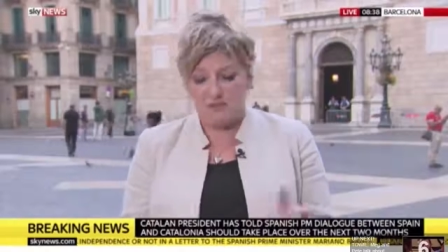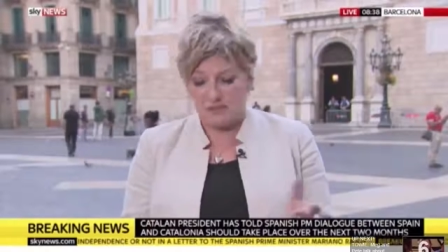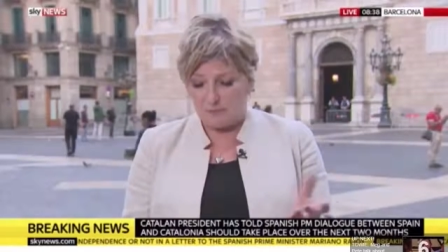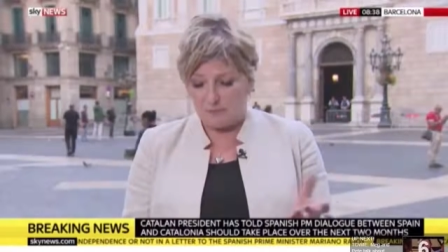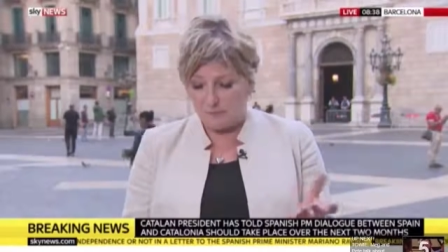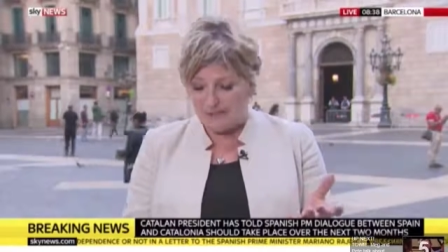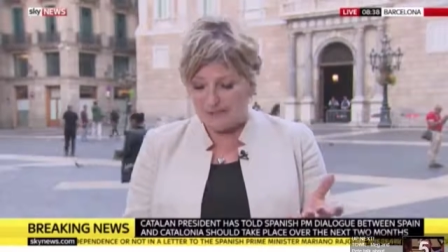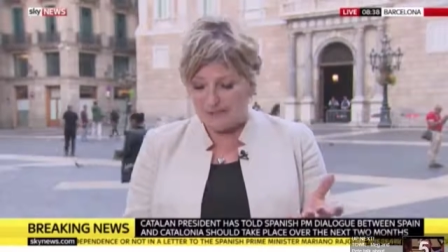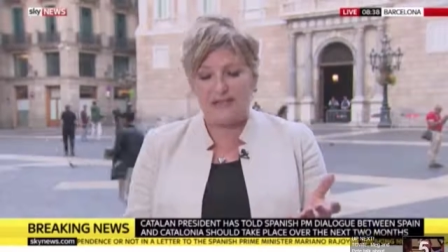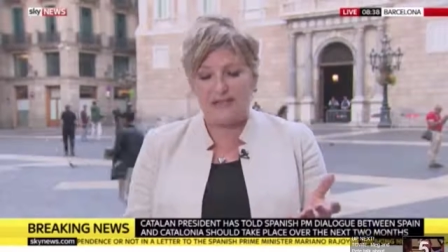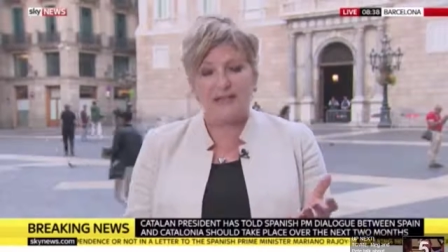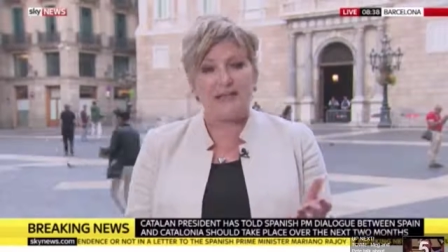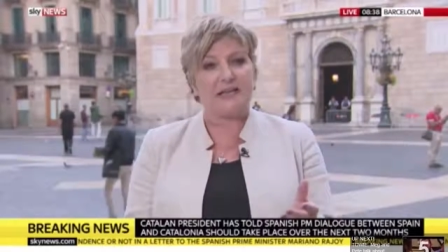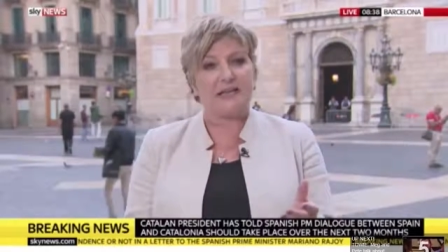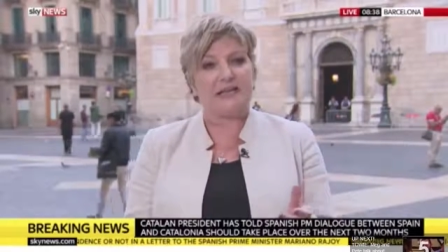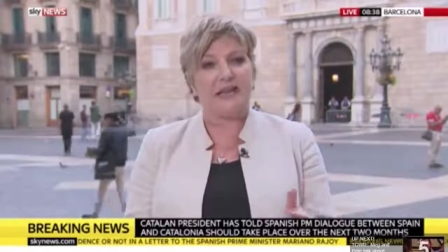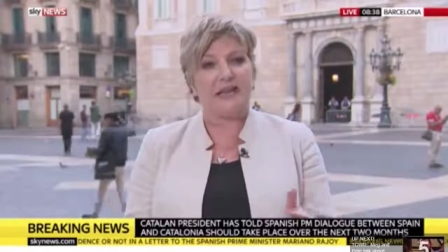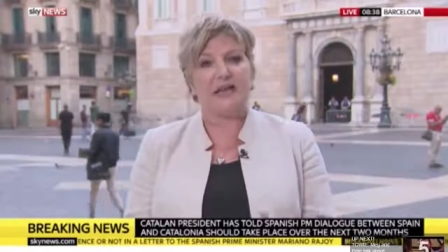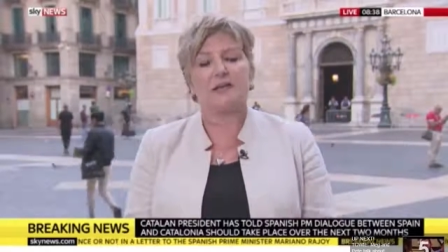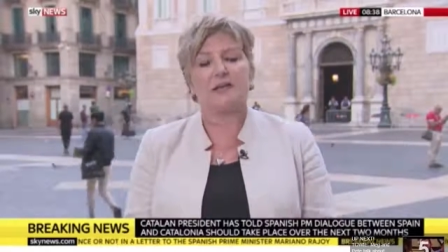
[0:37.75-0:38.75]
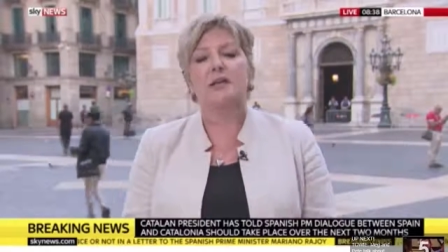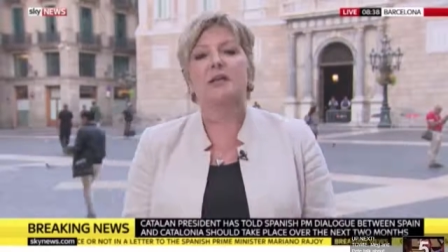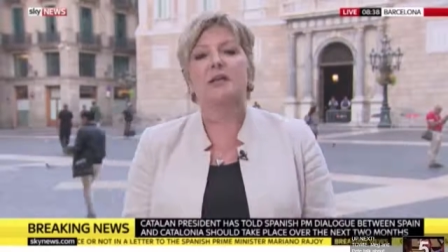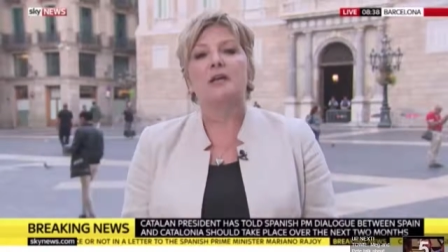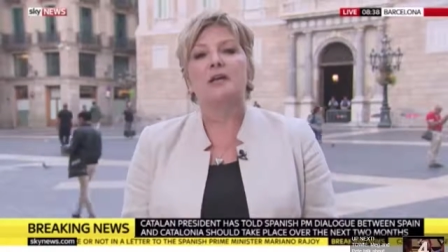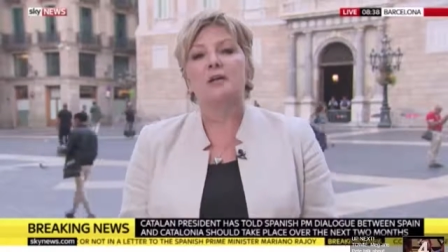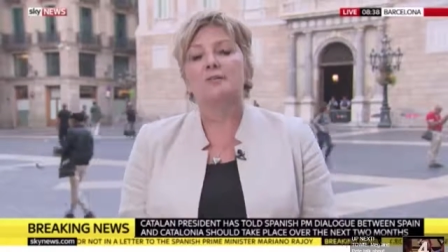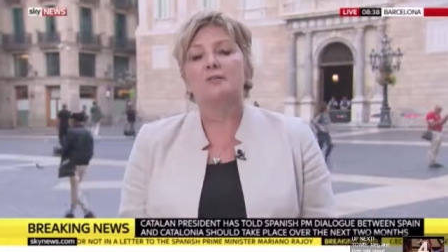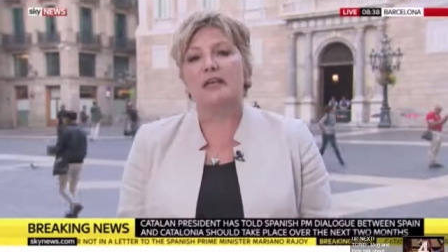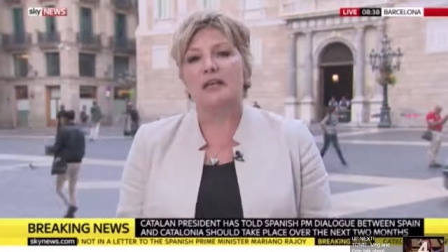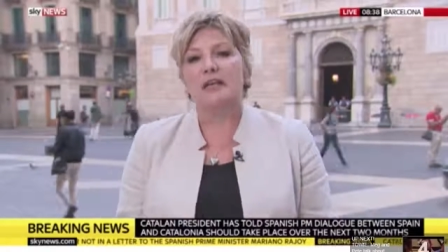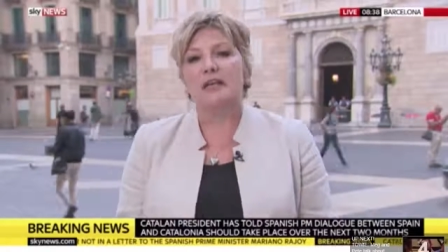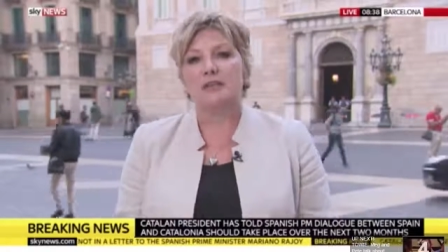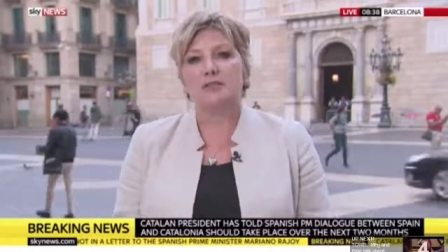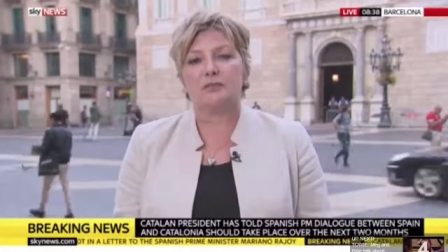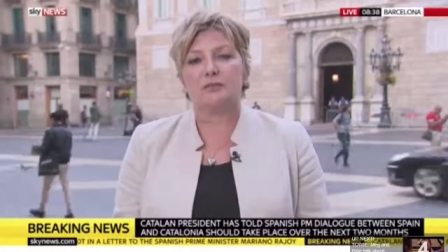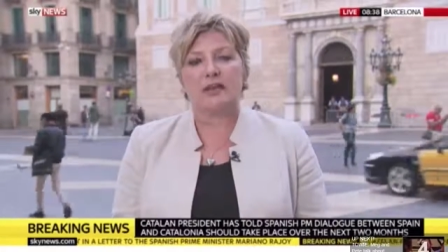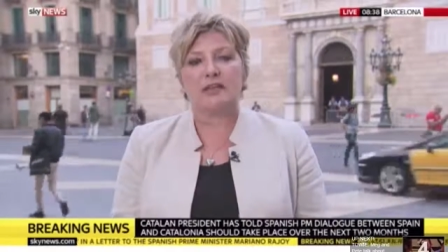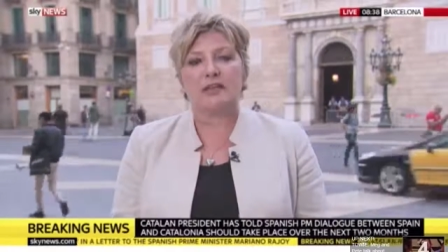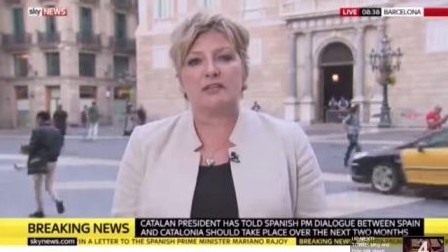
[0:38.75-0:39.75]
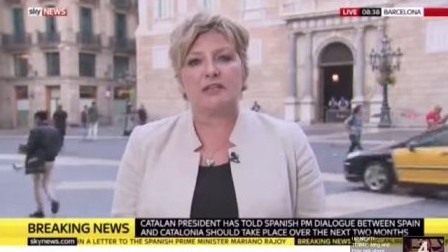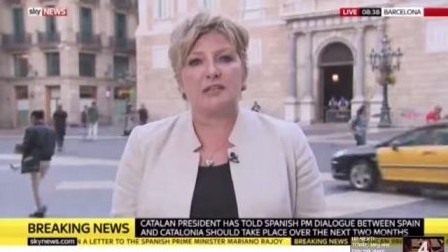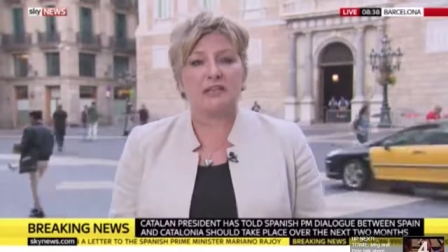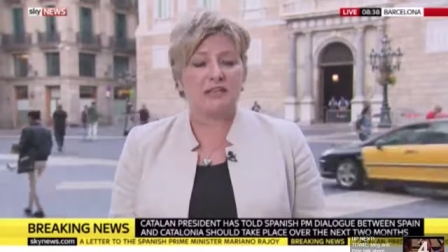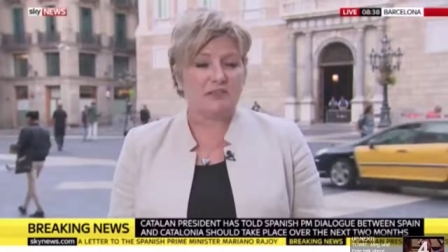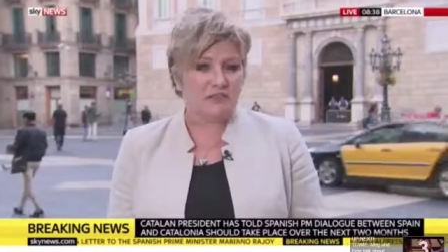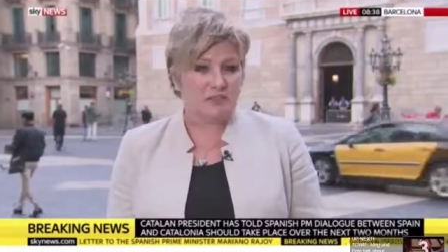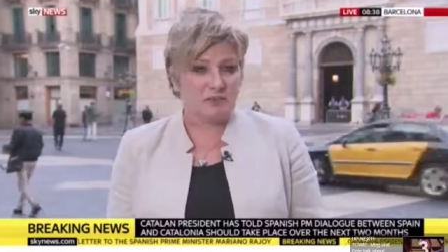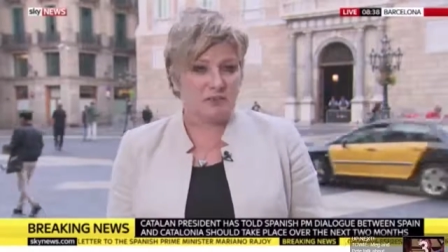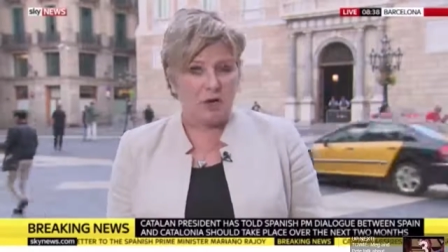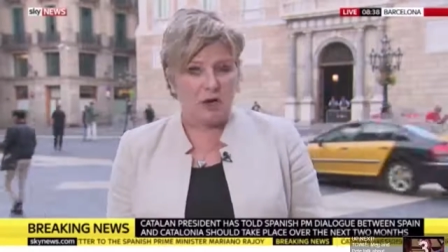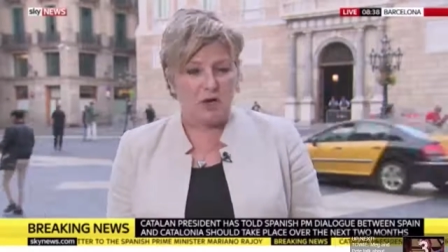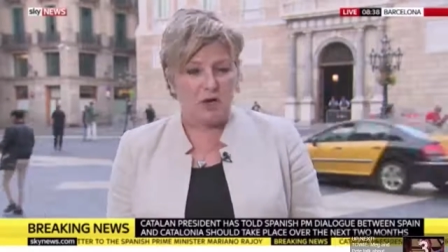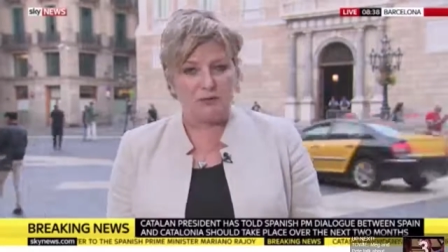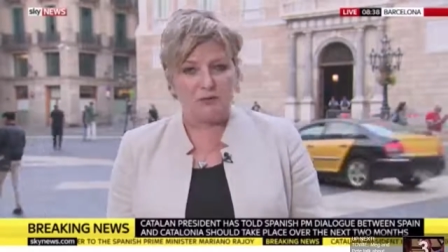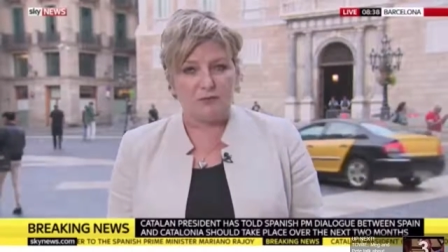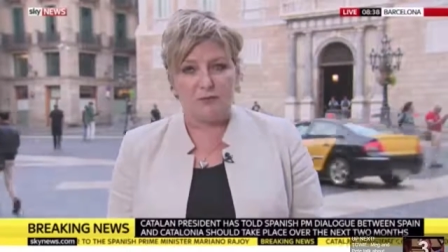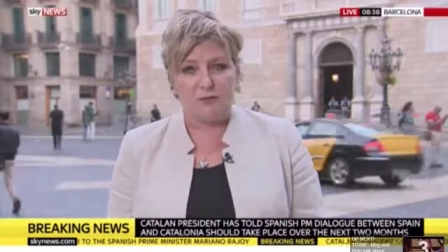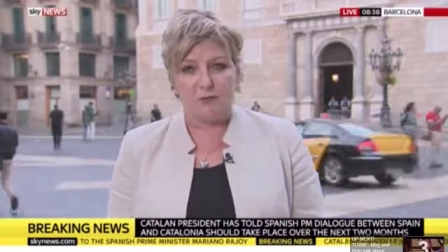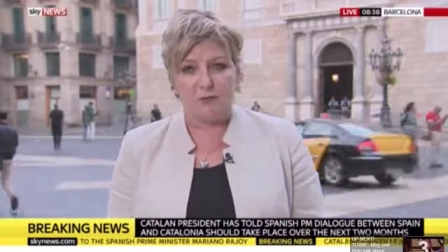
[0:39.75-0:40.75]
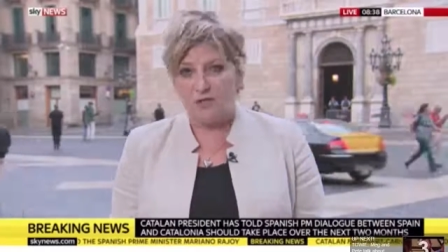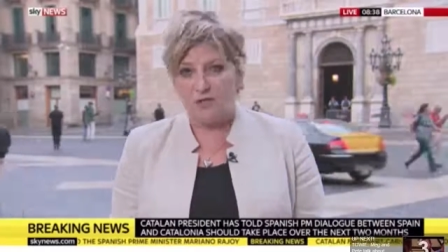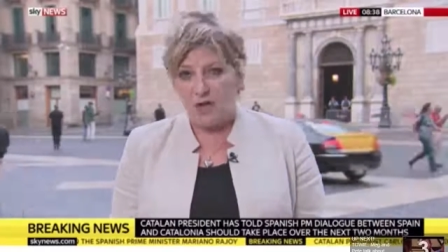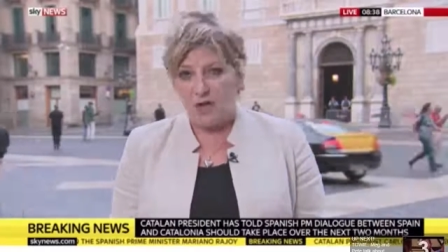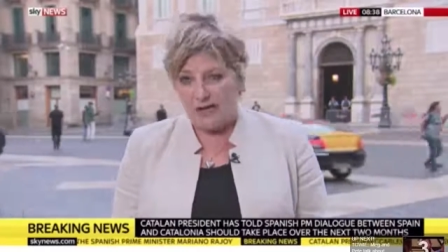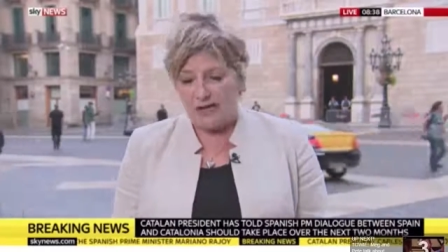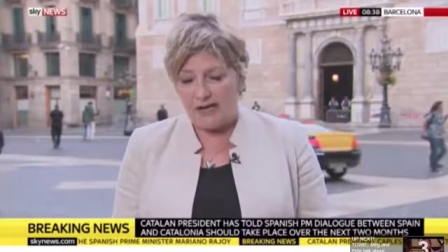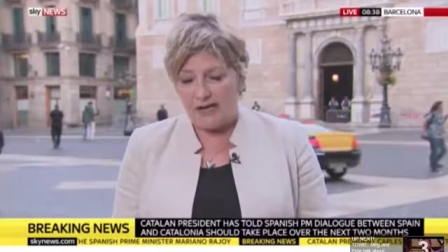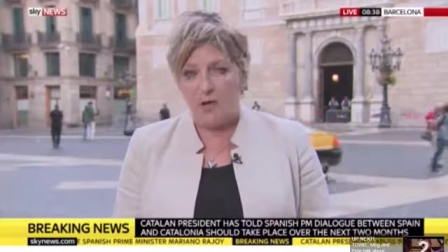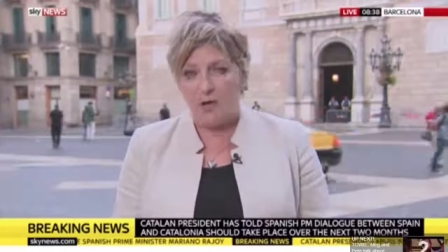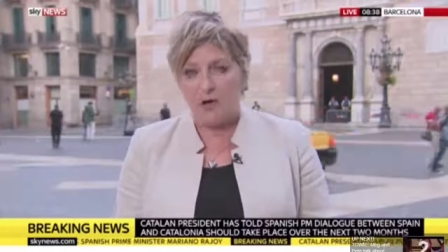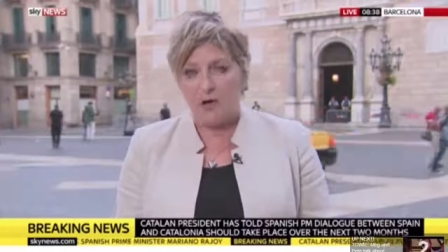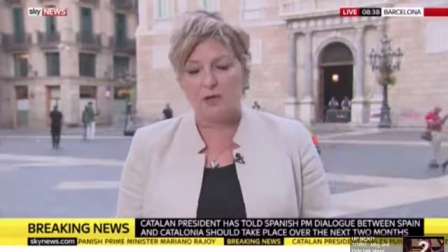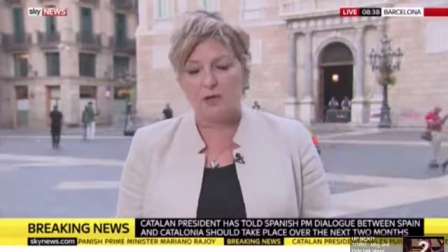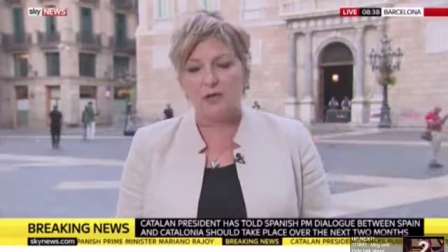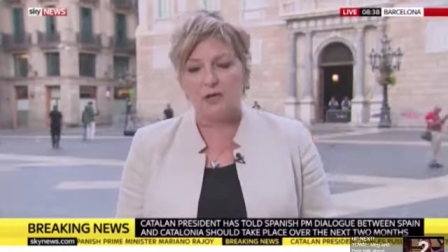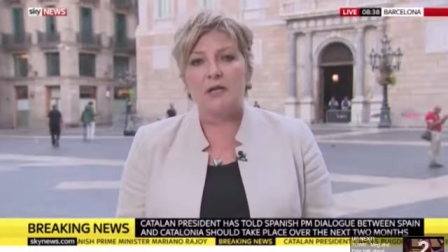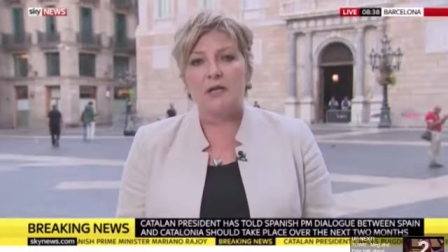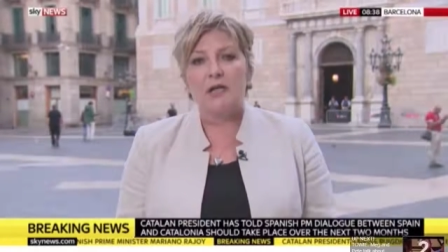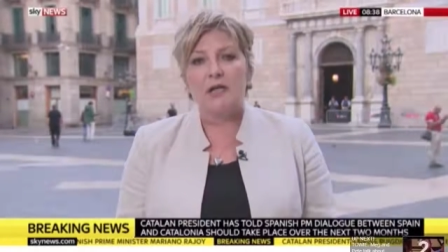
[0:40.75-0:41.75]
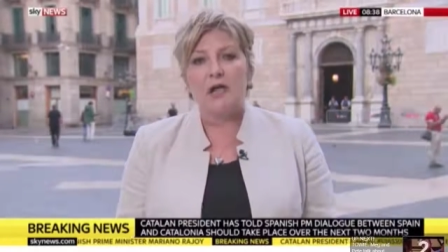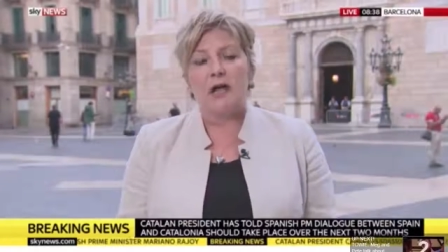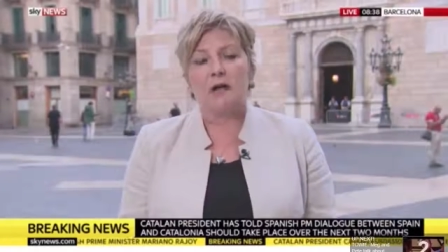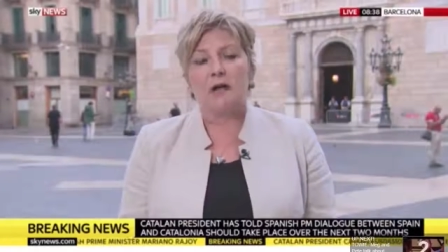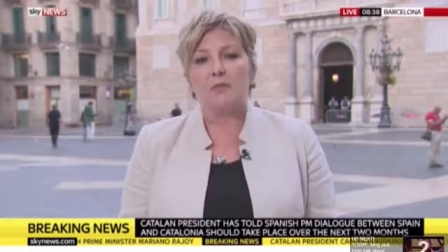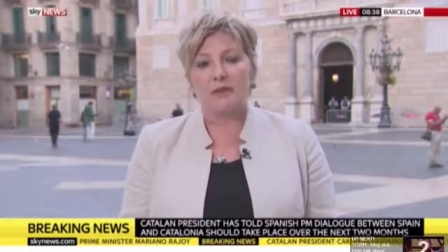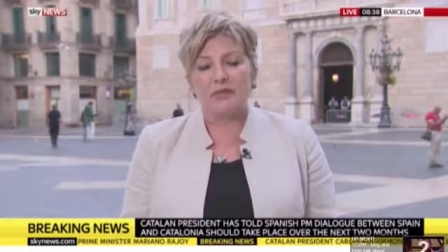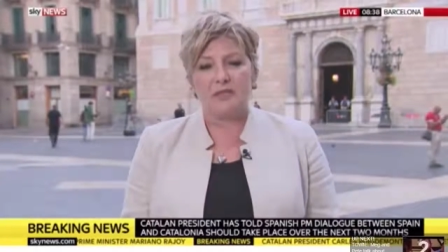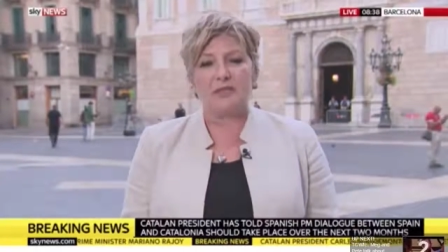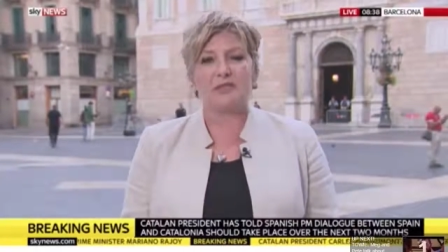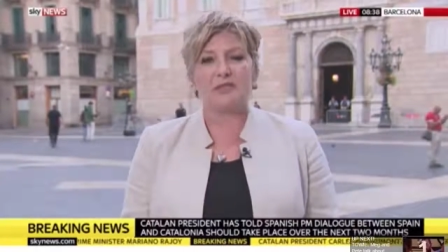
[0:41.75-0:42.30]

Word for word: He's basically, again, reiterated his demand for dialogue uh, with